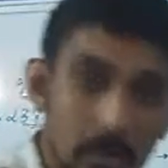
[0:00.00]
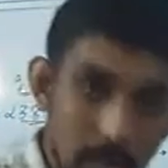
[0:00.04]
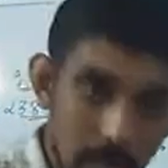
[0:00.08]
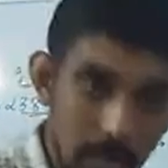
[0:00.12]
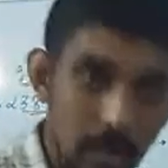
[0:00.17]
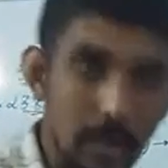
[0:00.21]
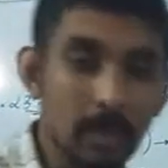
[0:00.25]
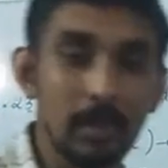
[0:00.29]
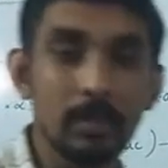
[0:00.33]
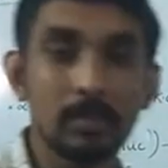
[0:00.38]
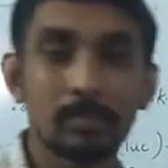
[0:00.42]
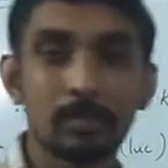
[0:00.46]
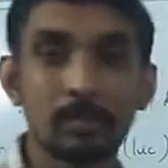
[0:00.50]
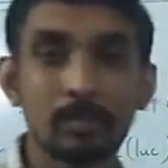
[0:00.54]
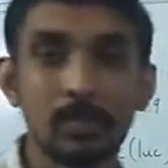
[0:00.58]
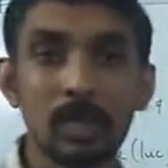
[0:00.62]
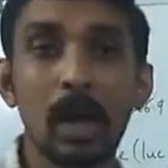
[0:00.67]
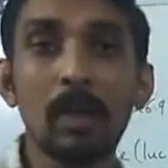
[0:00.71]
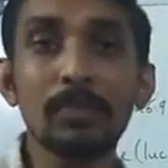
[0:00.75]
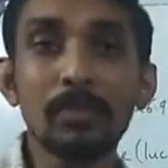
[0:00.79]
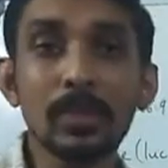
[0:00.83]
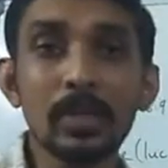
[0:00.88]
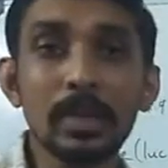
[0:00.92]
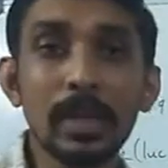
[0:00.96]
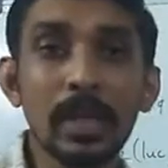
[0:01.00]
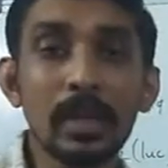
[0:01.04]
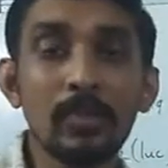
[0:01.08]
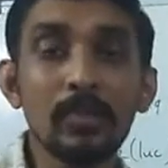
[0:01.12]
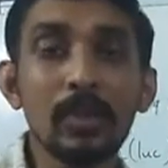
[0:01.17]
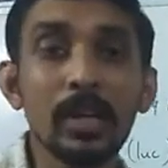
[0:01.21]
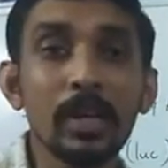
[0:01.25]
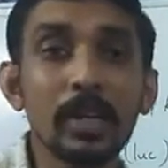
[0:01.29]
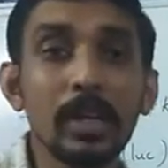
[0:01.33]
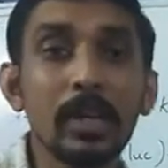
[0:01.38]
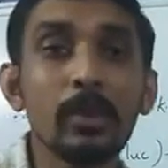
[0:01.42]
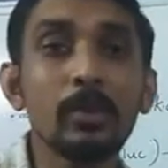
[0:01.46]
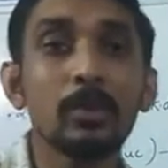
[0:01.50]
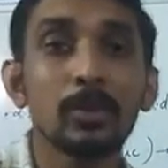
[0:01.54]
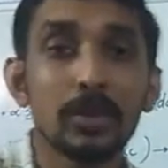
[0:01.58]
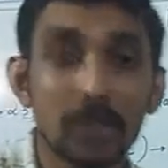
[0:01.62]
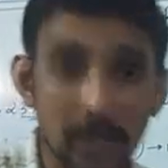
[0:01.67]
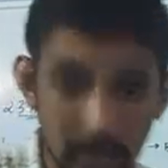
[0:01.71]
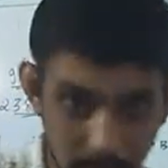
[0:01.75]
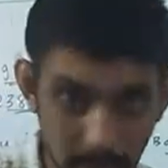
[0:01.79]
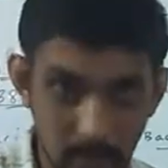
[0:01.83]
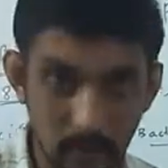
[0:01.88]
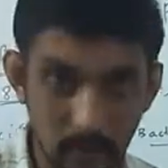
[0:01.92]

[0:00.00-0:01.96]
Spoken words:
cell, after that we need to check